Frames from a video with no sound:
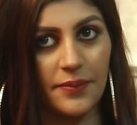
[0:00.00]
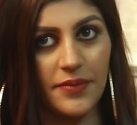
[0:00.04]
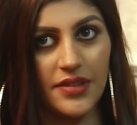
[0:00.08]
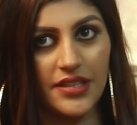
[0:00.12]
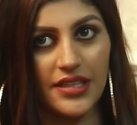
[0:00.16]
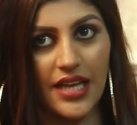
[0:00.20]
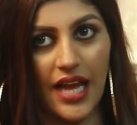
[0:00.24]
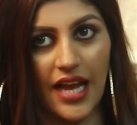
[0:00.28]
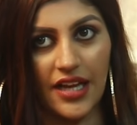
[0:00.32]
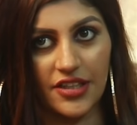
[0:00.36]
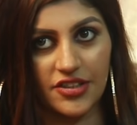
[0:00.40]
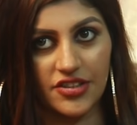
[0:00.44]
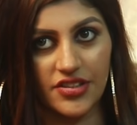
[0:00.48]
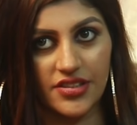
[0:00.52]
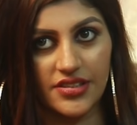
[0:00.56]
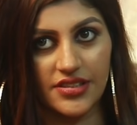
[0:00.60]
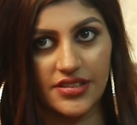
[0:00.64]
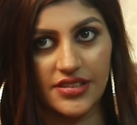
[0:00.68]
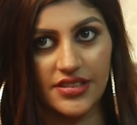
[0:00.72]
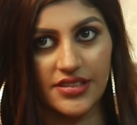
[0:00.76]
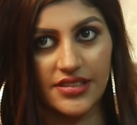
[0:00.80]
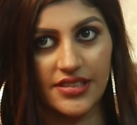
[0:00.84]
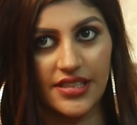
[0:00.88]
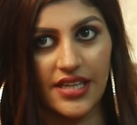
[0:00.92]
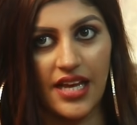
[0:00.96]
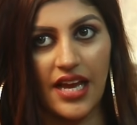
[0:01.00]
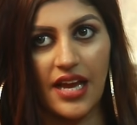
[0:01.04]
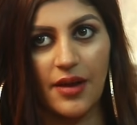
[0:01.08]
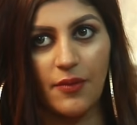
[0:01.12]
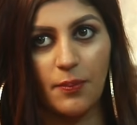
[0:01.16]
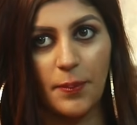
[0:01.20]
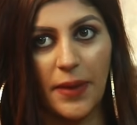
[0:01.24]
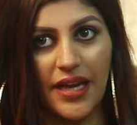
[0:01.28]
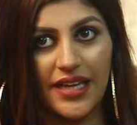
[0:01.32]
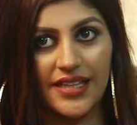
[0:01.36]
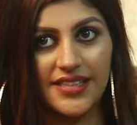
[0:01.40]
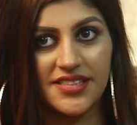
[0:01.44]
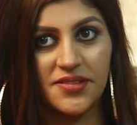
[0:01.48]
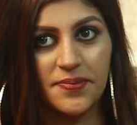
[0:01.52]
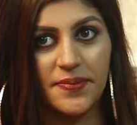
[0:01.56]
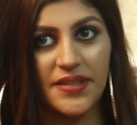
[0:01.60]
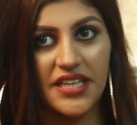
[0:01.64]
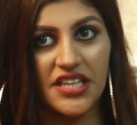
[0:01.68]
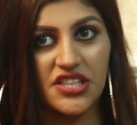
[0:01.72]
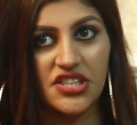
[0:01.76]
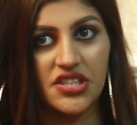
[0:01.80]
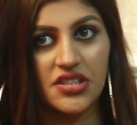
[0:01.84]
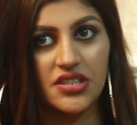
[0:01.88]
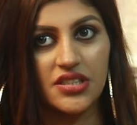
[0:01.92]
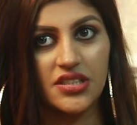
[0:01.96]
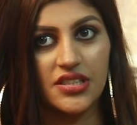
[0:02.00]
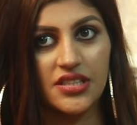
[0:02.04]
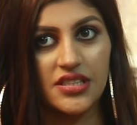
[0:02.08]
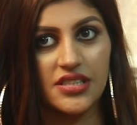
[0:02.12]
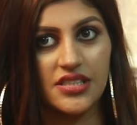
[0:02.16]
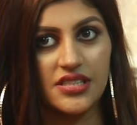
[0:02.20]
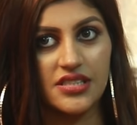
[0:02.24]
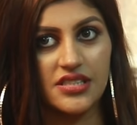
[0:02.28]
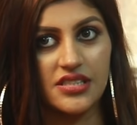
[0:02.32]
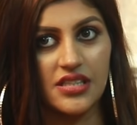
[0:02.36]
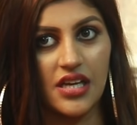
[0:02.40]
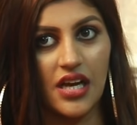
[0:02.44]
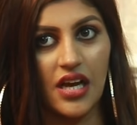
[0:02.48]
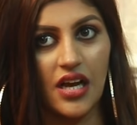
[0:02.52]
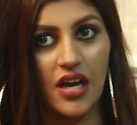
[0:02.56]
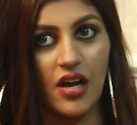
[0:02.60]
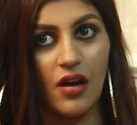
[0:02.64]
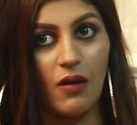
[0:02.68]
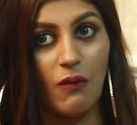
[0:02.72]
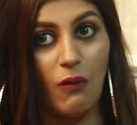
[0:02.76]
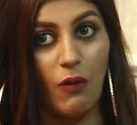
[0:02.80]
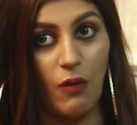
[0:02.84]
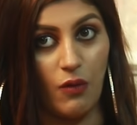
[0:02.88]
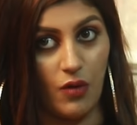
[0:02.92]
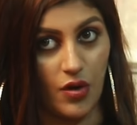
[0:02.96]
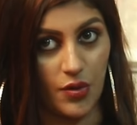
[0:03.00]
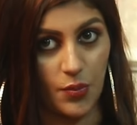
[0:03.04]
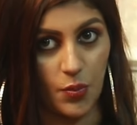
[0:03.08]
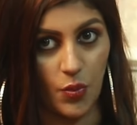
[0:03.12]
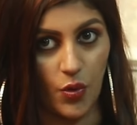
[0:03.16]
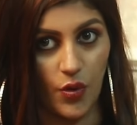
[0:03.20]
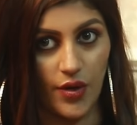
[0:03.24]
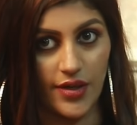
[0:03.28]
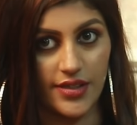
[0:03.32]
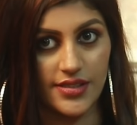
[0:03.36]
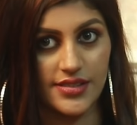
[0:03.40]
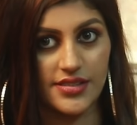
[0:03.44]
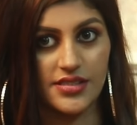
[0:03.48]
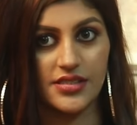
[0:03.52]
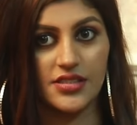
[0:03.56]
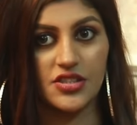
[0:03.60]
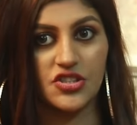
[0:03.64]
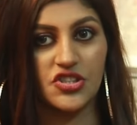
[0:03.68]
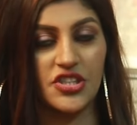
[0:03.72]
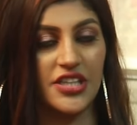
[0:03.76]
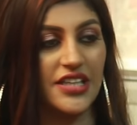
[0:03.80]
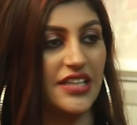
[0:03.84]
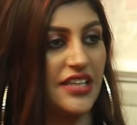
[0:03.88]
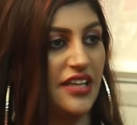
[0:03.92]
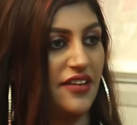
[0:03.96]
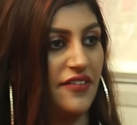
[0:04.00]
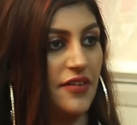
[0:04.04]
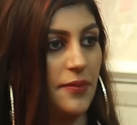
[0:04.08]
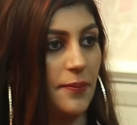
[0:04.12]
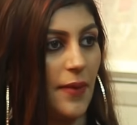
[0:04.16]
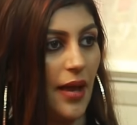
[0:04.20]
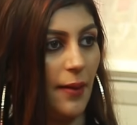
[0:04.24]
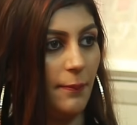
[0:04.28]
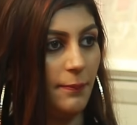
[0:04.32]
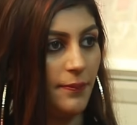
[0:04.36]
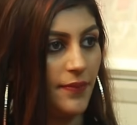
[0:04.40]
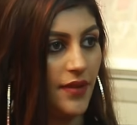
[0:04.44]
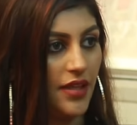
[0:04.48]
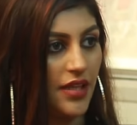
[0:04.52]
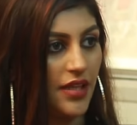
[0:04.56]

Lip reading: Tamil actresses la my inspiration is or was Sri Devi ma'am.